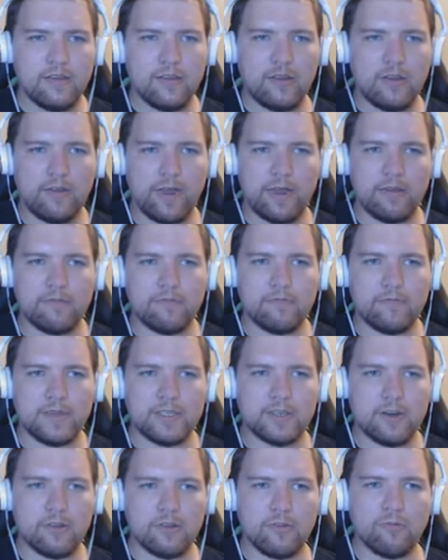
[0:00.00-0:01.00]
No, wait,
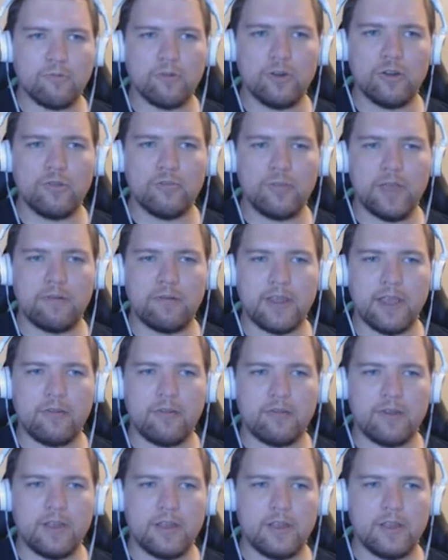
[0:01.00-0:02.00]
restart the room. There we go.
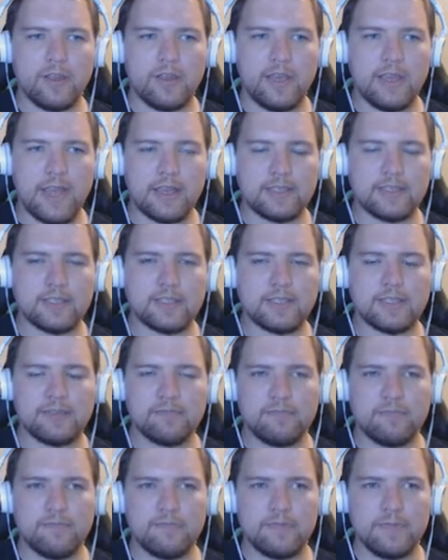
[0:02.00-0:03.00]
Yes.
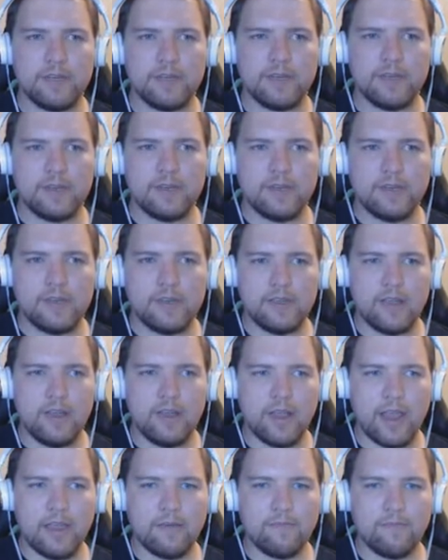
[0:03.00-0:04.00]

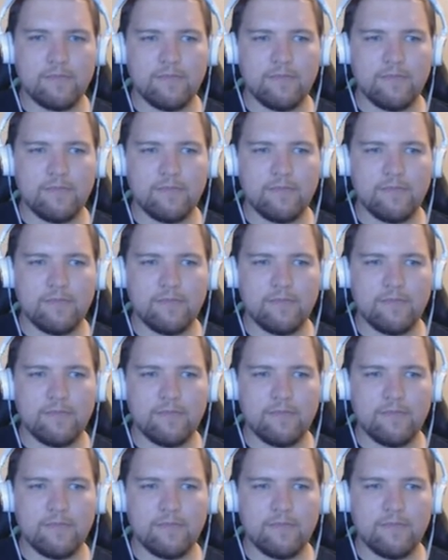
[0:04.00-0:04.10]
Okay.